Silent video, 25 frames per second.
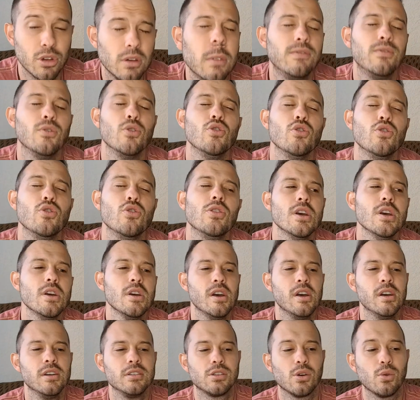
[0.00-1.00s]
with some good food.
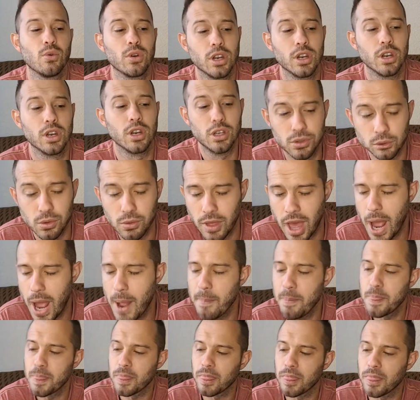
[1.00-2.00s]
So we're gonna go do
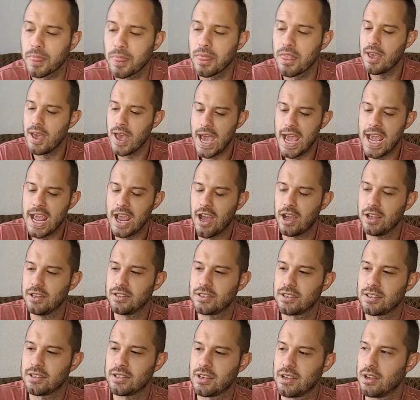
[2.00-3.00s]
that.
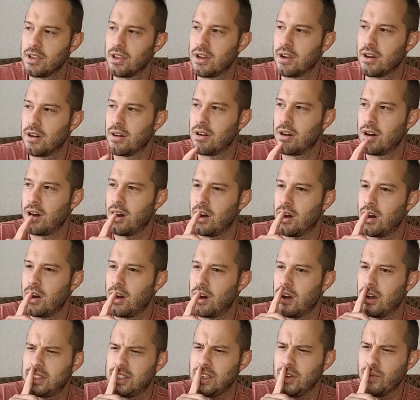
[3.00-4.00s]
And
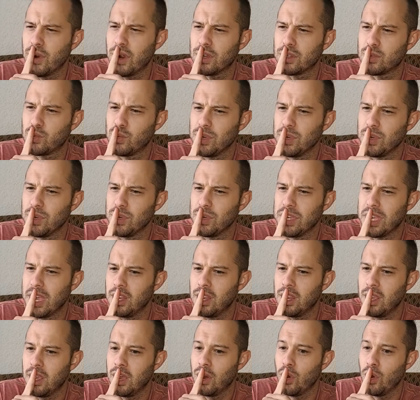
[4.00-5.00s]
uh, let's see what else we
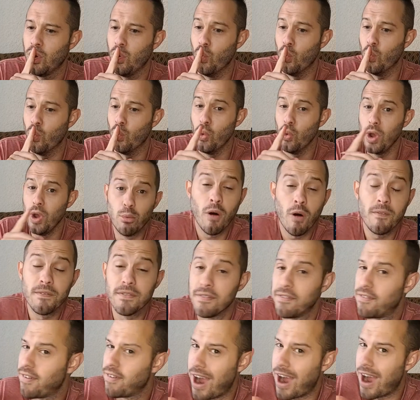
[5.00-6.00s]
got.
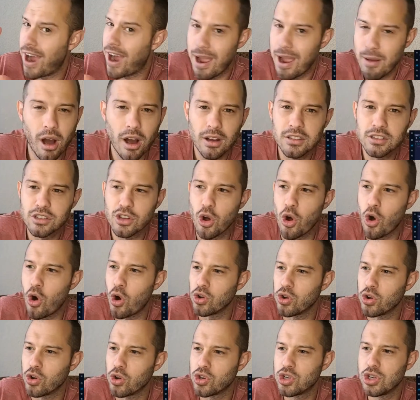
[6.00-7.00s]
Webull, five bucks
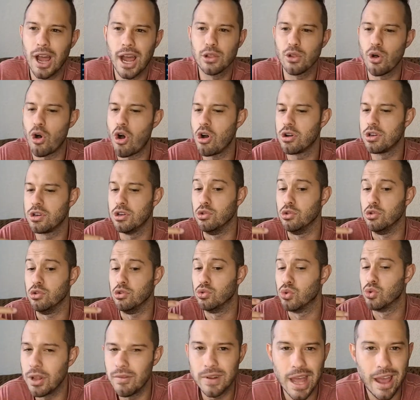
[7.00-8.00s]
all July long. You
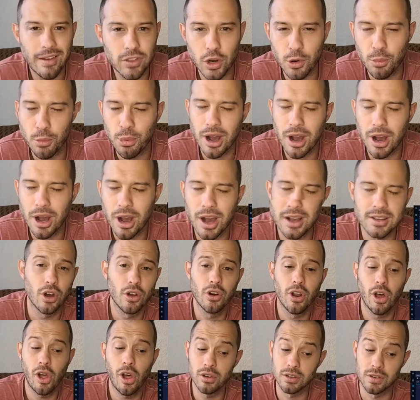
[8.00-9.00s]
don't even have to deposit
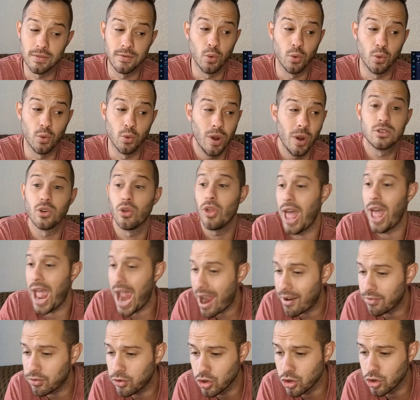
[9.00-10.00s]
hundred dollars. If you wait until
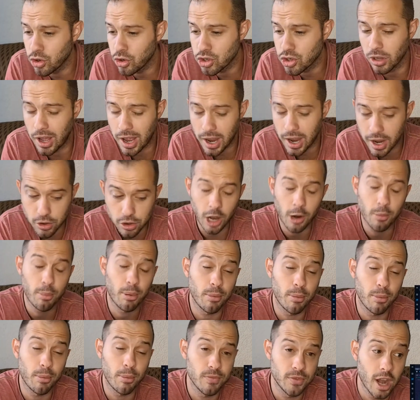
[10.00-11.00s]
after July, you
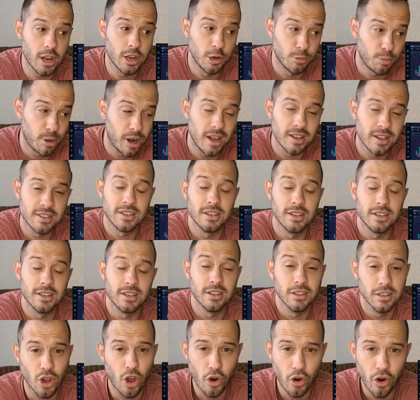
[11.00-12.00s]
gotta gotta deposit
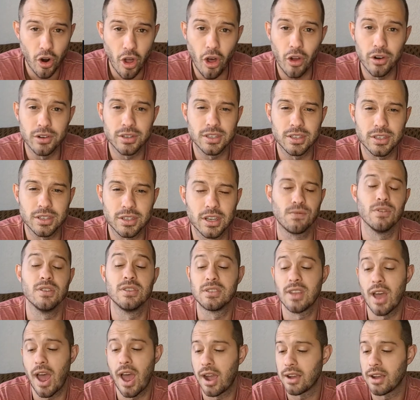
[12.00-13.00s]
at least hundred dollars to get your
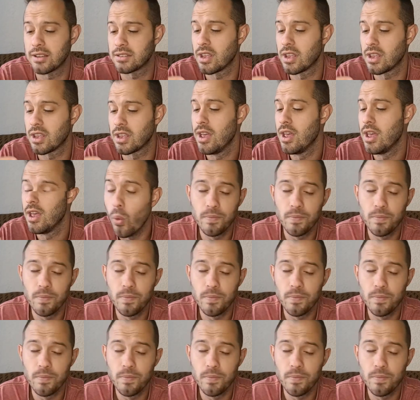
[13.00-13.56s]
free stocks.